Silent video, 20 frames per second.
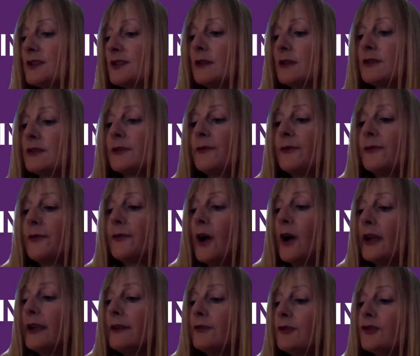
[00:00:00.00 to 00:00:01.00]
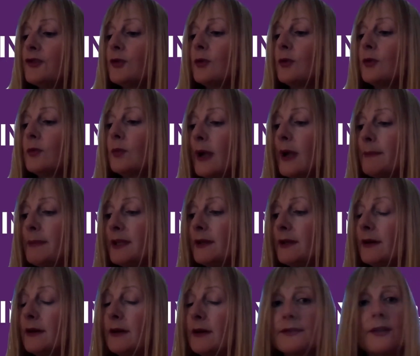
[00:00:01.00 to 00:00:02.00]
a series of 5 short
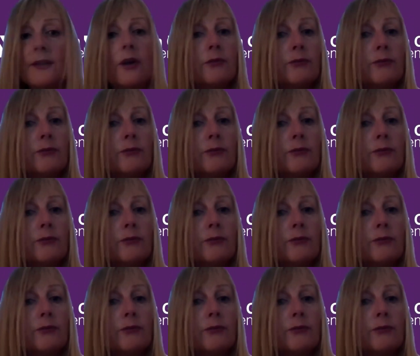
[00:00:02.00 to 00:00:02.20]
webinars